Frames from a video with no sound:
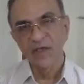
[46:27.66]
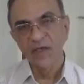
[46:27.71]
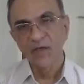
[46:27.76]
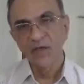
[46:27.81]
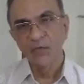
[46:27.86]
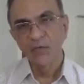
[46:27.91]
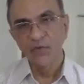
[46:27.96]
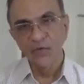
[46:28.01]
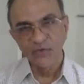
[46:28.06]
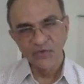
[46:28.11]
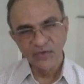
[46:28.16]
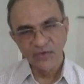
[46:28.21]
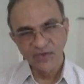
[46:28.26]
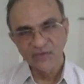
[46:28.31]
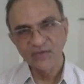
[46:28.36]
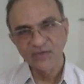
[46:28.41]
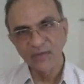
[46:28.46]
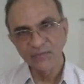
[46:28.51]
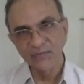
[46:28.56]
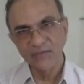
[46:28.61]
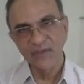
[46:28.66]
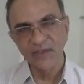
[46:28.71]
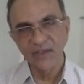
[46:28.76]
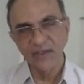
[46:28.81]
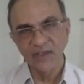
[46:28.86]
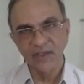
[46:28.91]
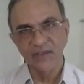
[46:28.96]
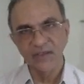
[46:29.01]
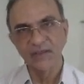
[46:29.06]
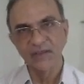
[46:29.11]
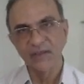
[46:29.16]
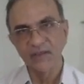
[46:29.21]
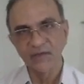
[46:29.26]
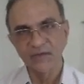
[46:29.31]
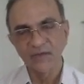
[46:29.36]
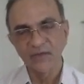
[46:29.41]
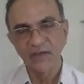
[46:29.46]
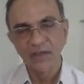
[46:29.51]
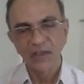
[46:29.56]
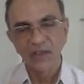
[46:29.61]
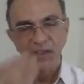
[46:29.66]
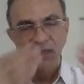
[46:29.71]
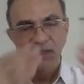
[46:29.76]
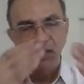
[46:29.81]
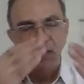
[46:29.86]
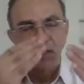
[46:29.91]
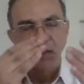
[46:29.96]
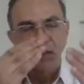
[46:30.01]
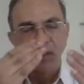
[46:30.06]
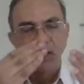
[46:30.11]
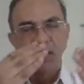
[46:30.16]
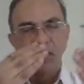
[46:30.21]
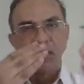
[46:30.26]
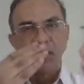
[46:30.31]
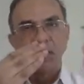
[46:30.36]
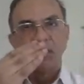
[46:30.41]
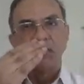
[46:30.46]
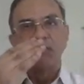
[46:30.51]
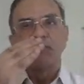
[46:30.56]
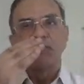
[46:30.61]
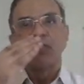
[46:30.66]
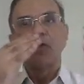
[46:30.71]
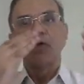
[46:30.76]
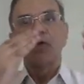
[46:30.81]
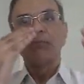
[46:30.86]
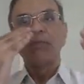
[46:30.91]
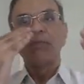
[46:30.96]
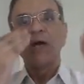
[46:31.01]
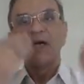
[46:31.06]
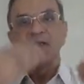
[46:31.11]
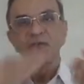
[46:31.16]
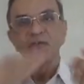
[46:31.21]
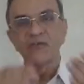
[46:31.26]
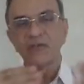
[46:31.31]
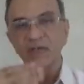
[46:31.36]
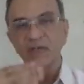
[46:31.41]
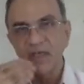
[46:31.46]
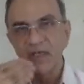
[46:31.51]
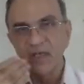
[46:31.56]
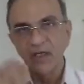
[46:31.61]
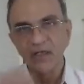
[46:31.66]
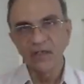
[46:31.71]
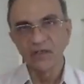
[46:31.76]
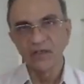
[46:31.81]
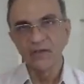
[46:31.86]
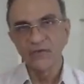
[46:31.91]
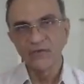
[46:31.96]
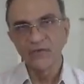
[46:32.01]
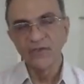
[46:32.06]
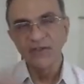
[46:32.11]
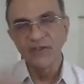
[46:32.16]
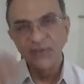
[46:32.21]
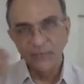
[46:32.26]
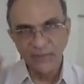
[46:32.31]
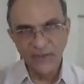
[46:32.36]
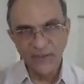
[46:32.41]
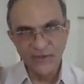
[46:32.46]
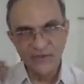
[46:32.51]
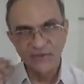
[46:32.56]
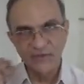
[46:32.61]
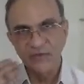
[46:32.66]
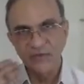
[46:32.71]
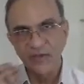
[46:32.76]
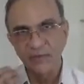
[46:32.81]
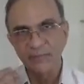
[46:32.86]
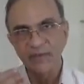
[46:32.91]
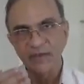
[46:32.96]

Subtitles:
When you see something like this, for months and years, these patients have been